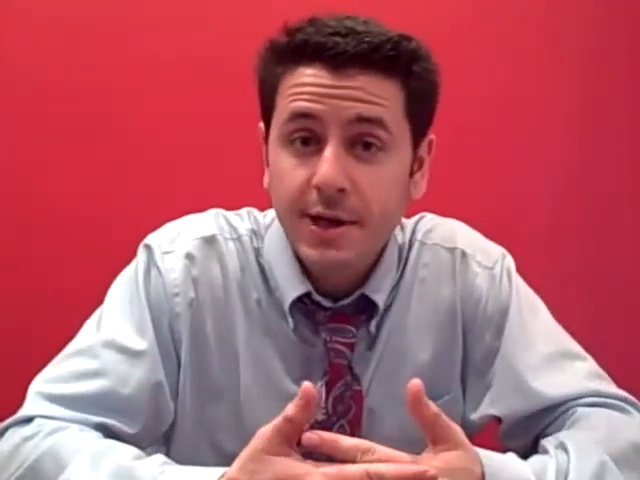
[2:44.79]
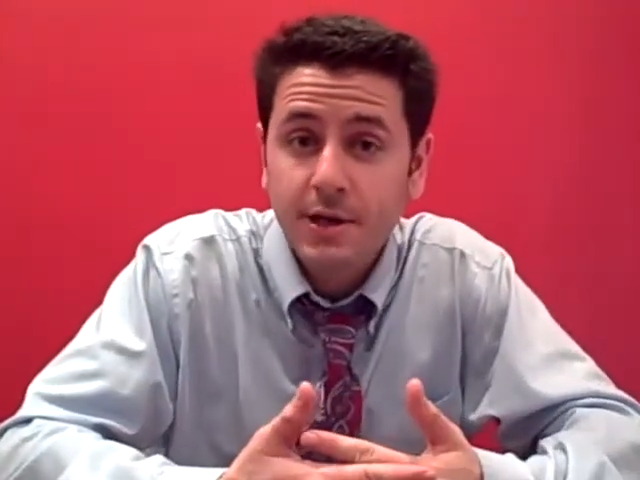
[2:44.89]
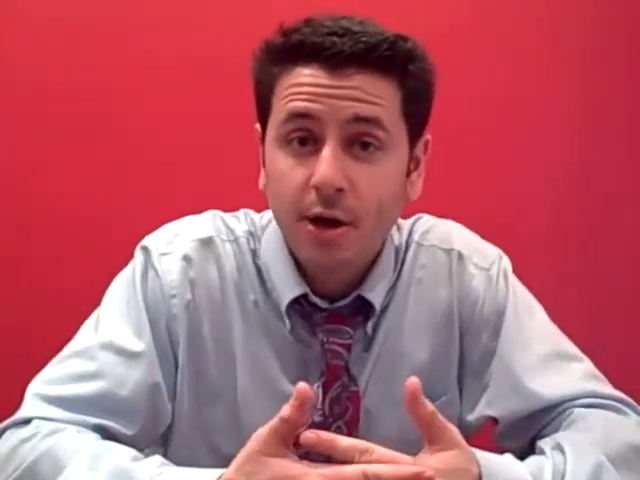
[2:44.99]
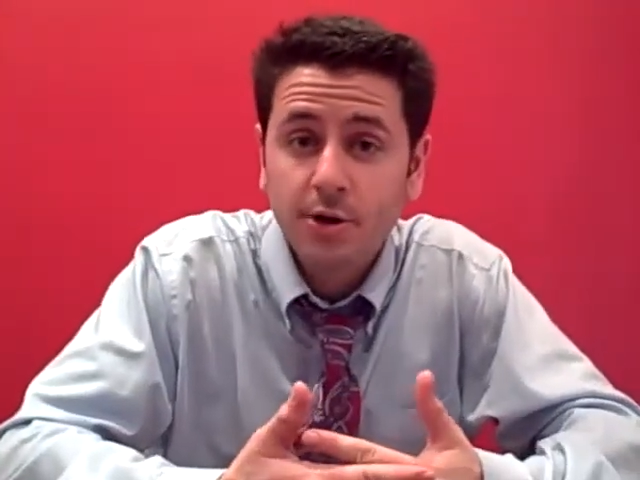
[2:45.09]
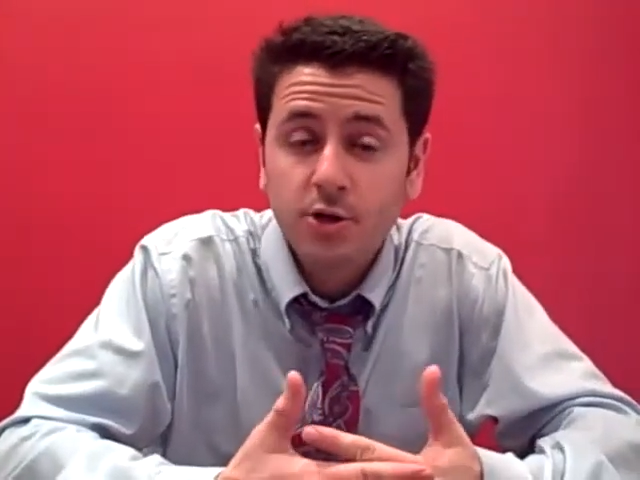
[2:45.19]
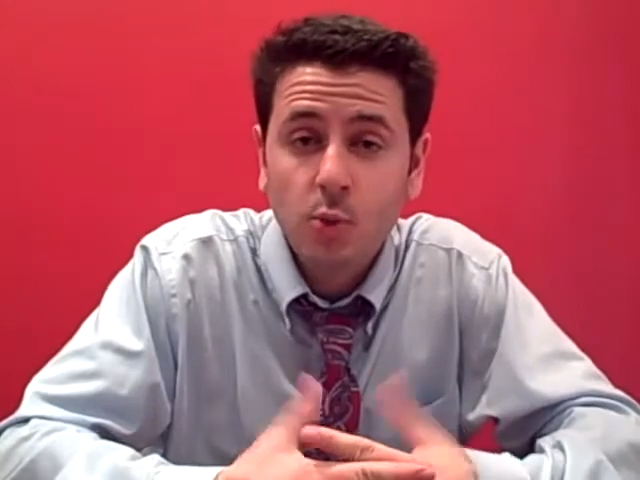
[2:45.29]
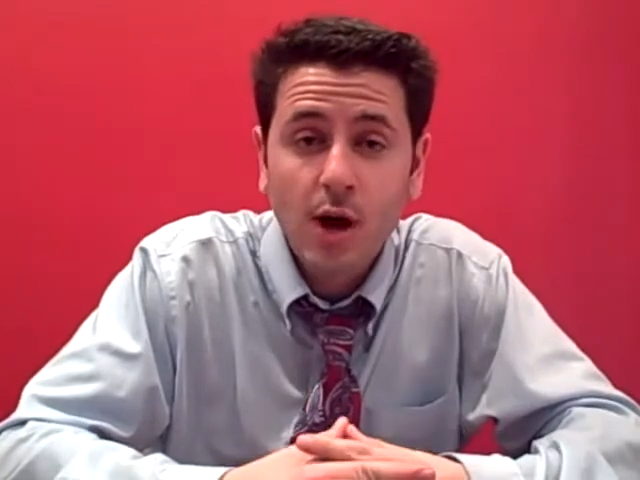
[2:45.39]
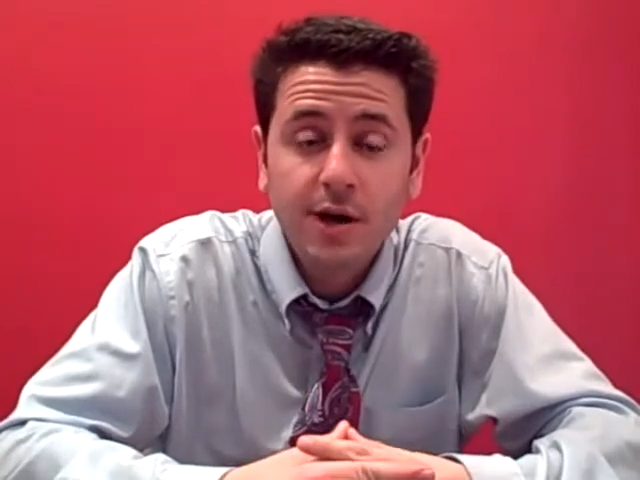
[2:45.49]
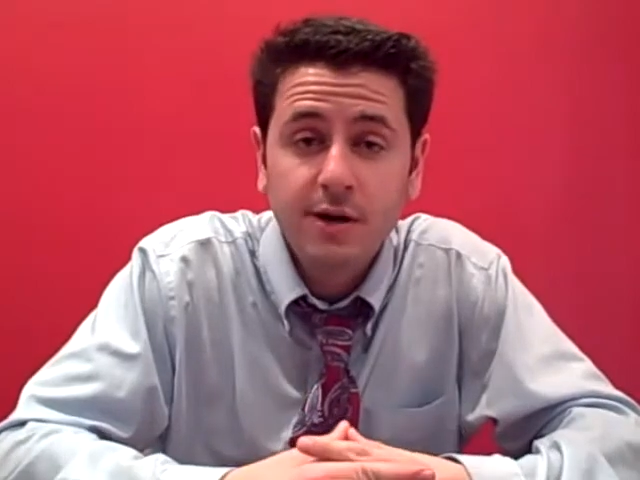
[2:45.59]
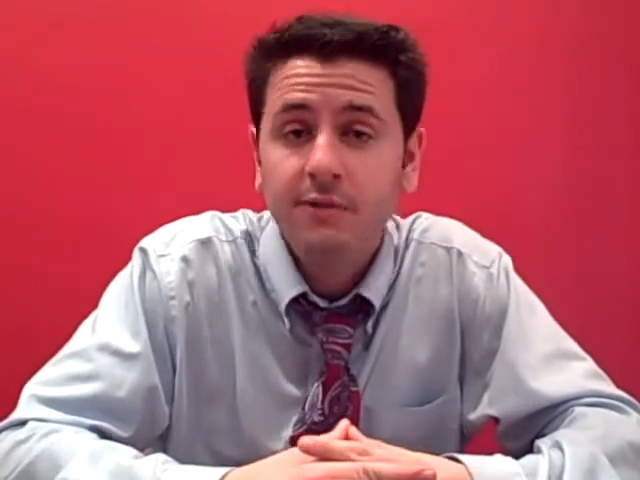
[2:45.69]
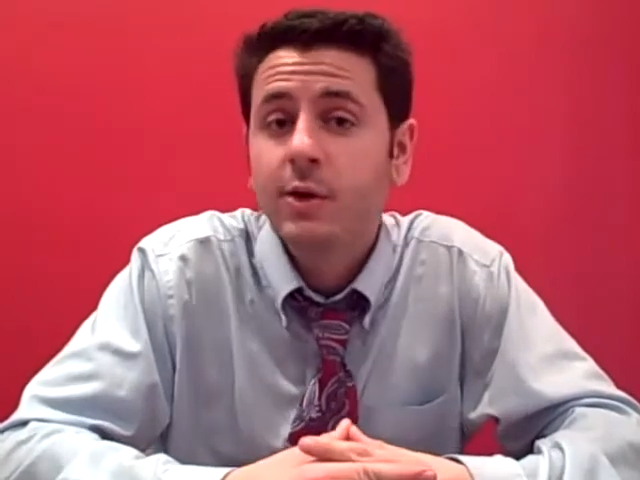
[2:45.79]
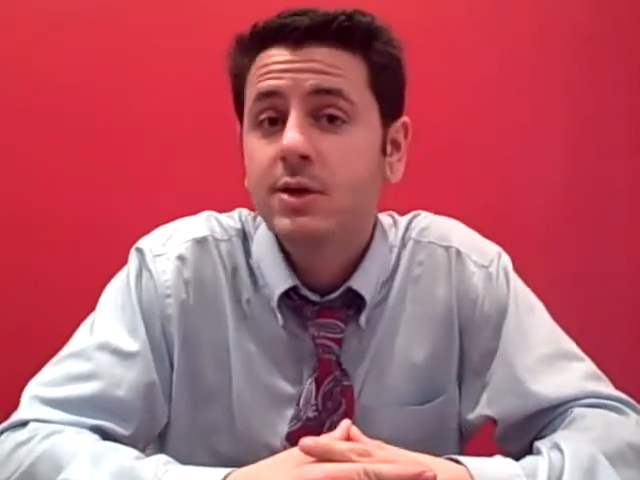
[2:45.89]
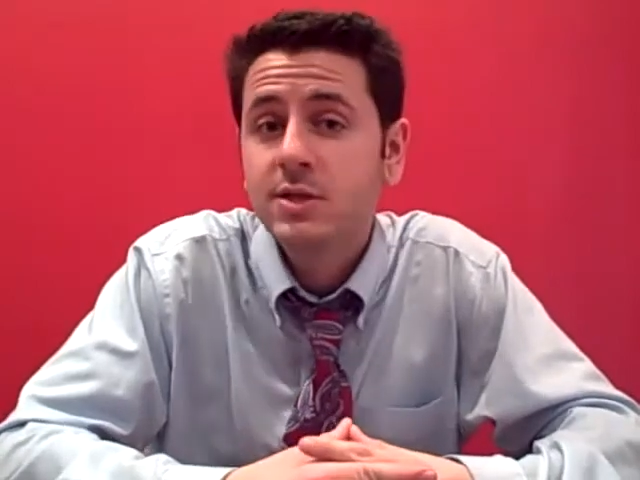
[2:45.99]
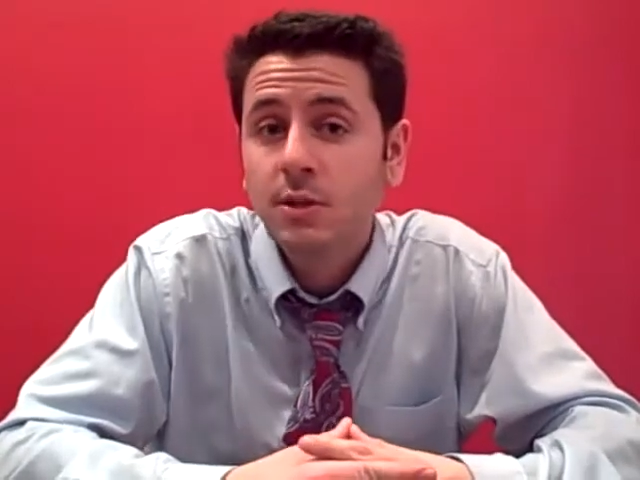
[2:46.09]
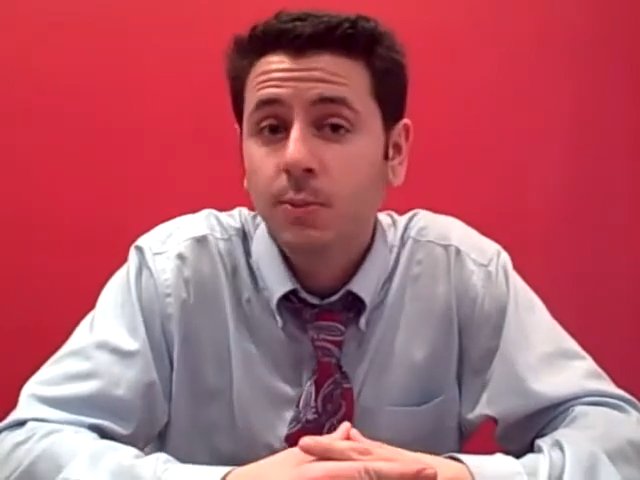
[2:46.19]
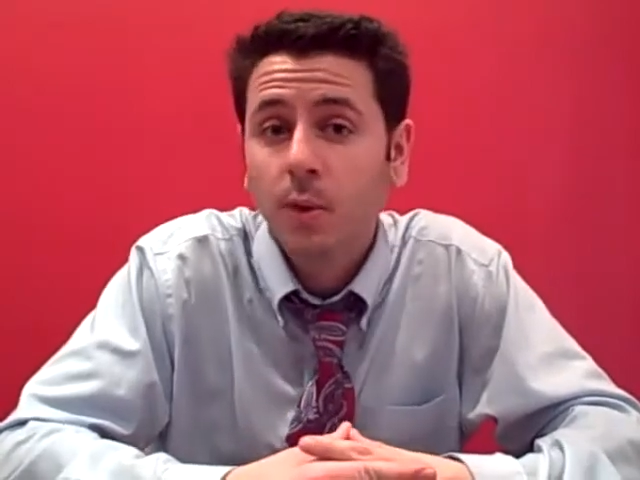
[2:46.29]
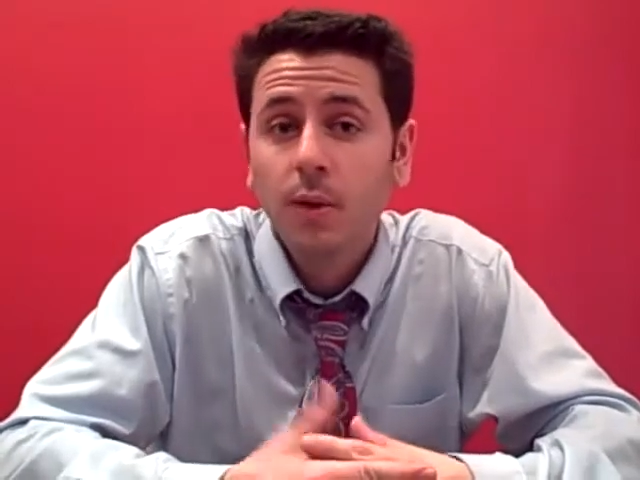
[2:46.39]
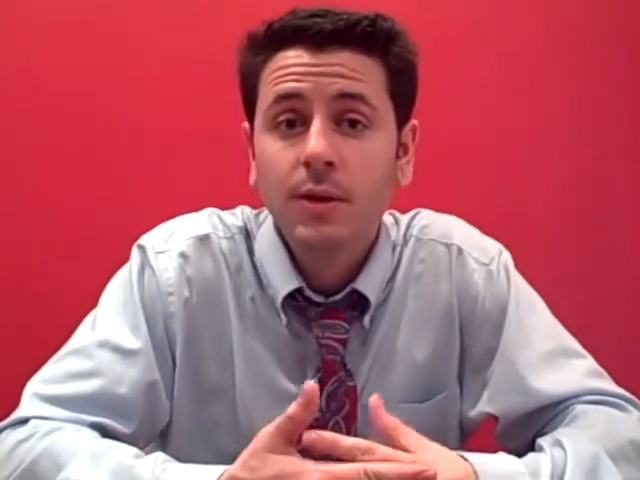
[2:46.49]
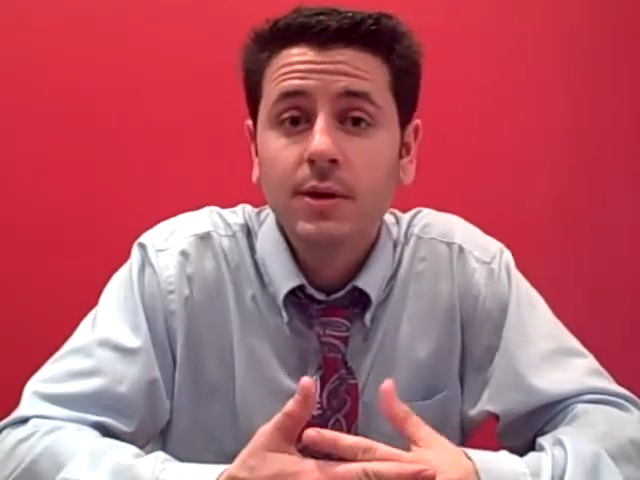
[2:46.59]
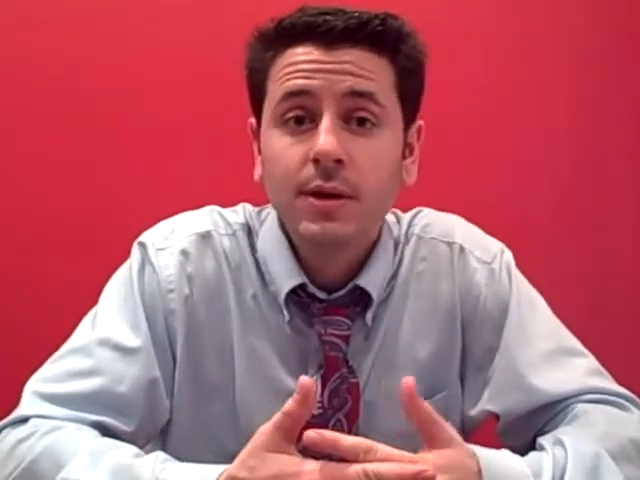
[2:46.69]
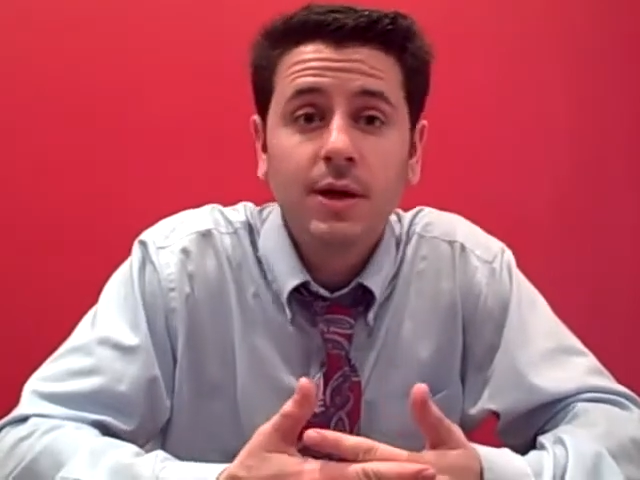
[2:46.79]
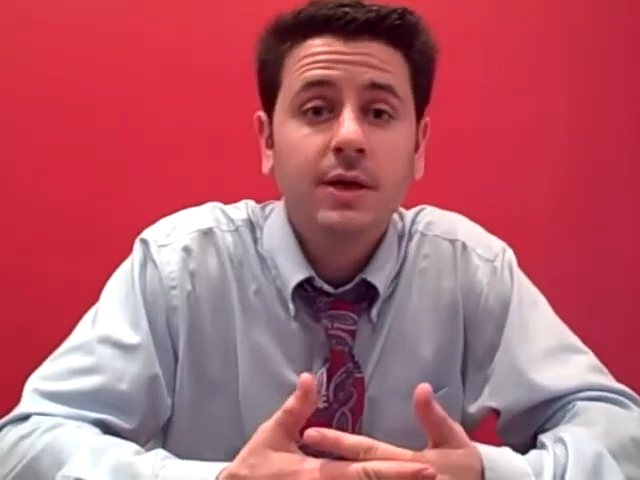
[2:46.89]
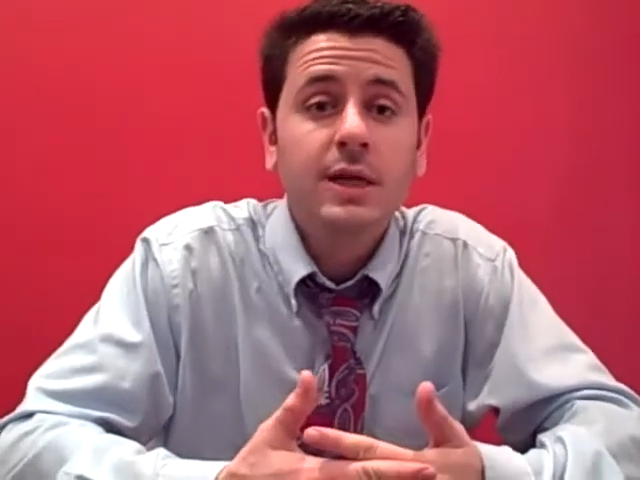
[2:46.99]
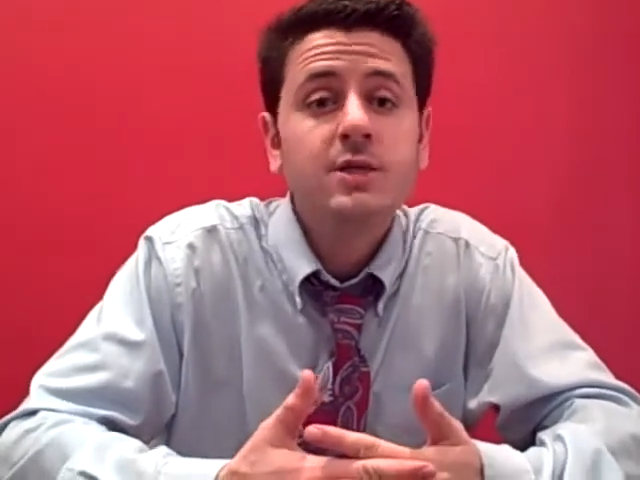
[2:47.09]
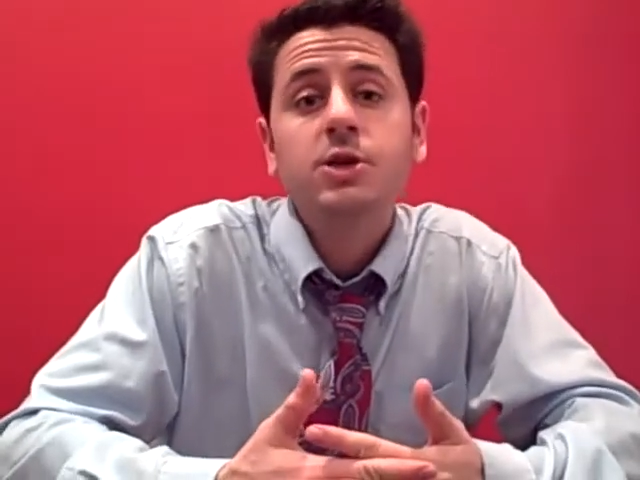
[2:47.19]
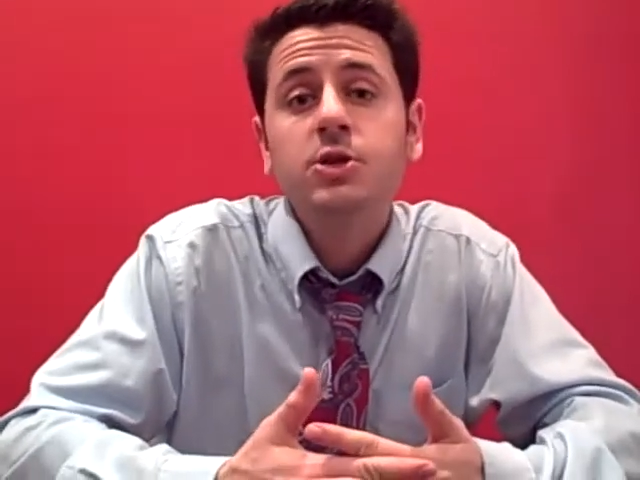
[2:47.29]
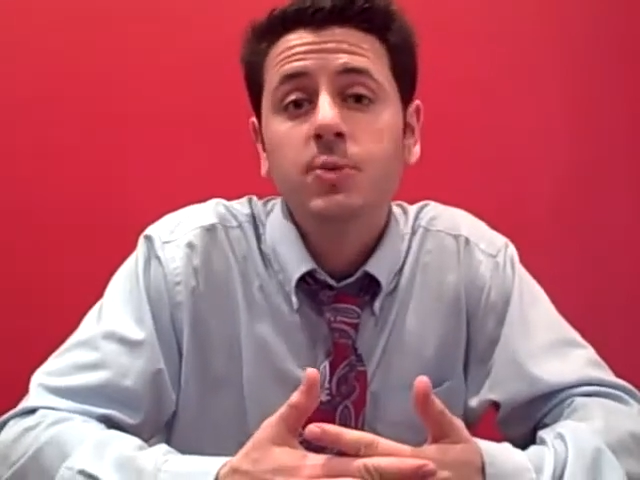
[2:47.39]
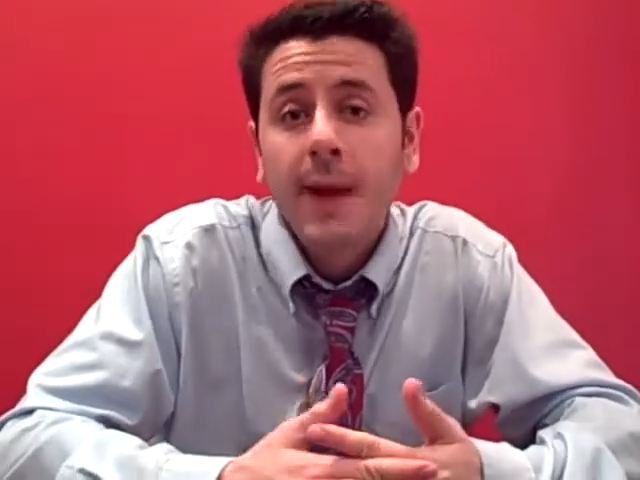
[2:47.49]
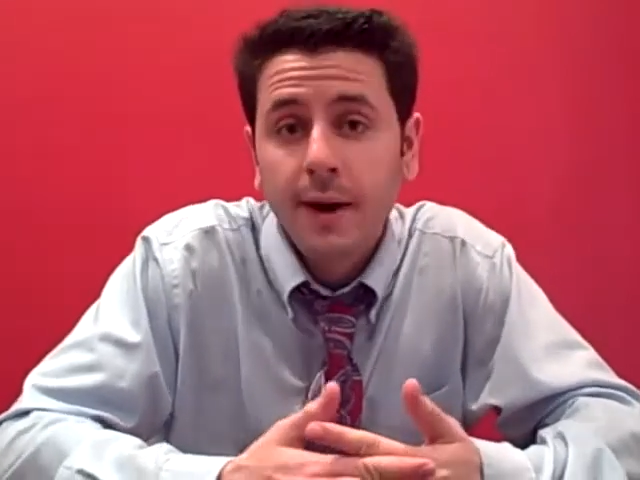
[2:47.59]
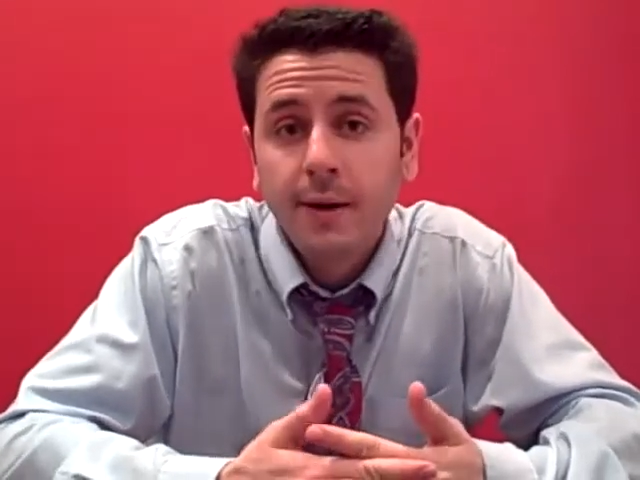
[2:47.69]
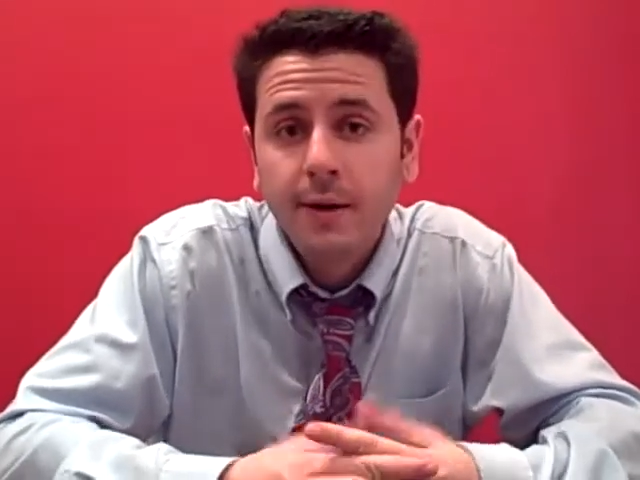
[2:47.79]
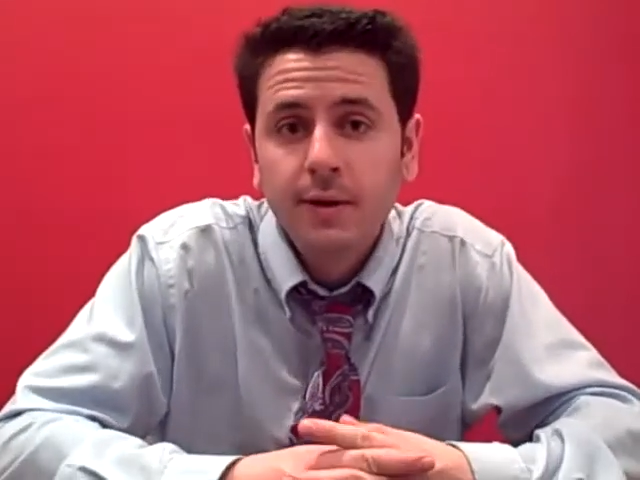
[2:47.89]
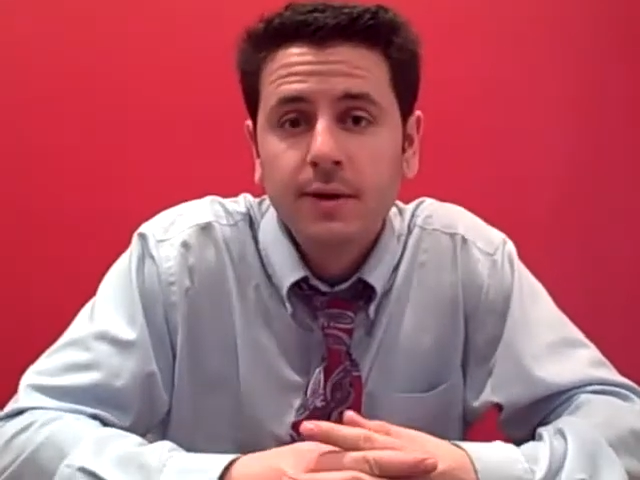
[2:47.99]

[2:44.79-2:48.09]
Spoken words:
any card you want in a very simple and easy to do manner.